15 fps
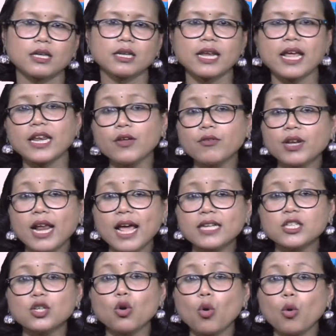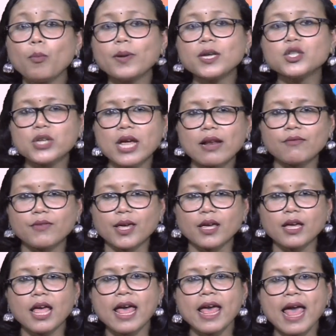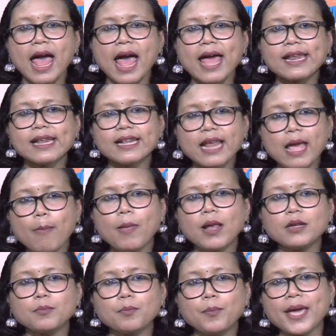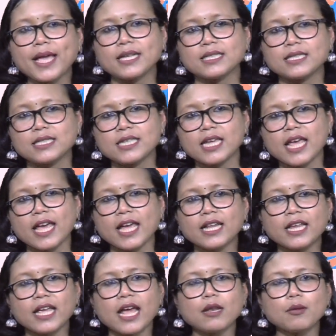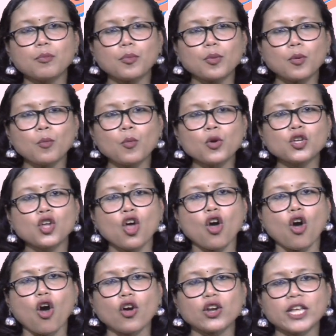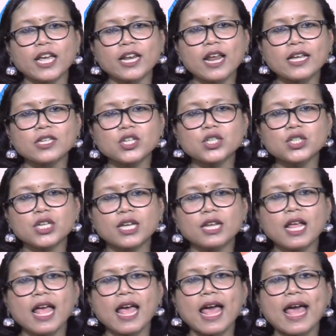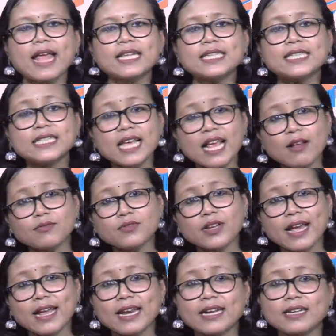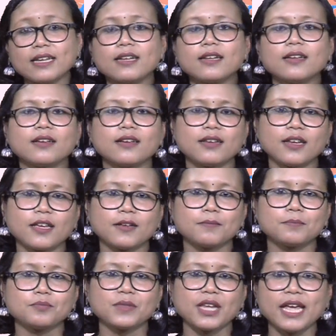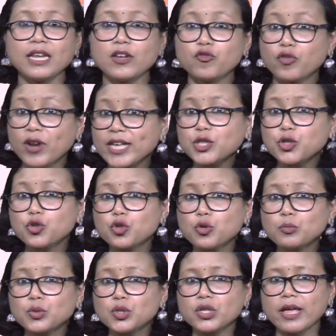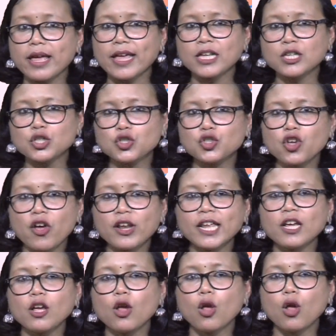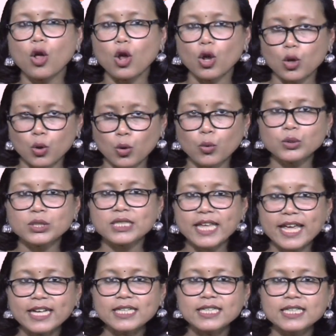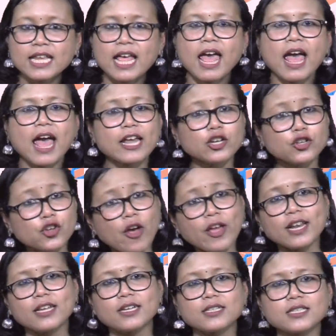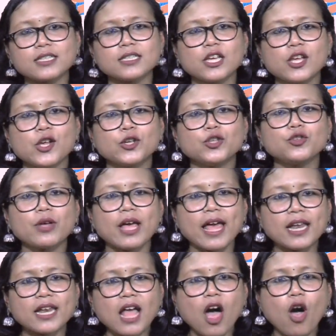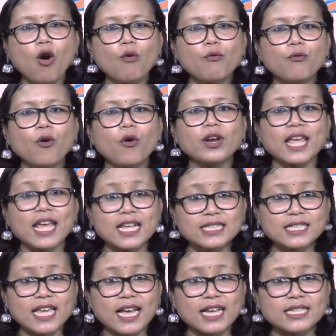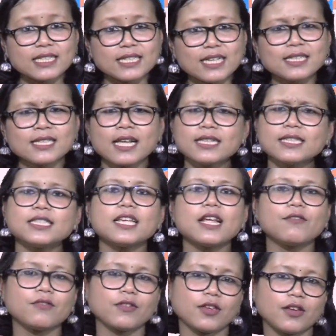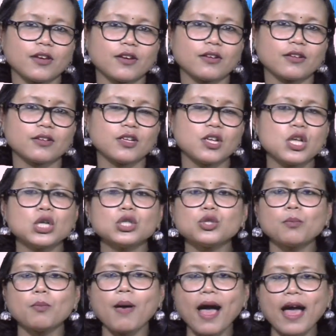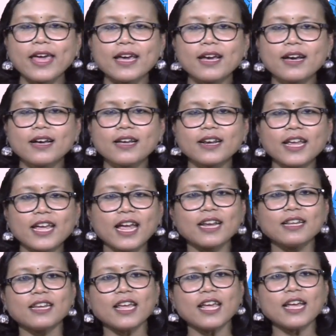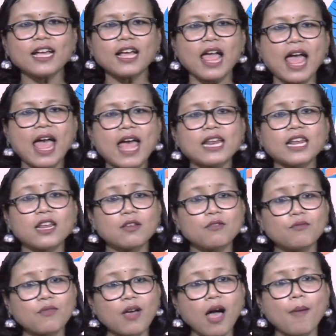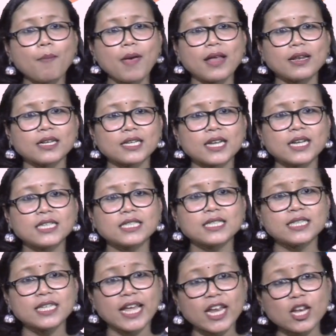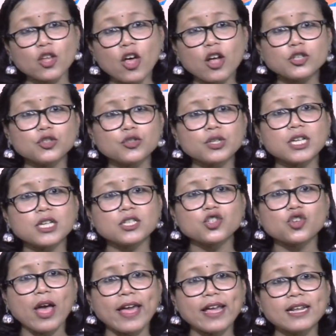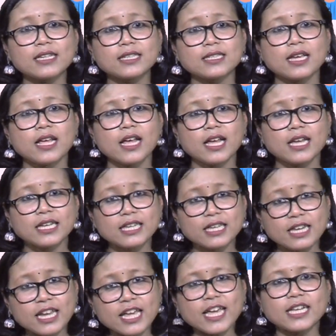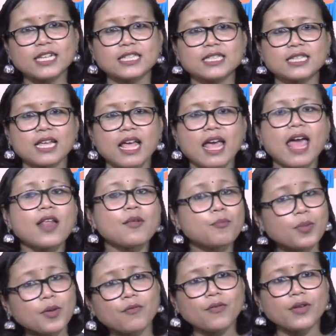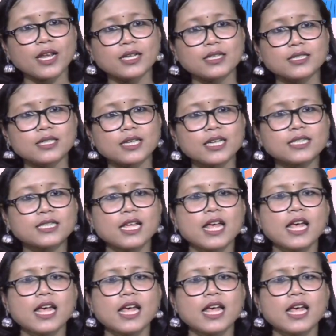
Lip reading: Then utilizing open shelving and labeled bins, it can promote organization and self-directed learning. In restrooms, installing low sinks and toilets to allow for easy access and self-care. So by creating an environment that is tailored to the child's needs and preferences,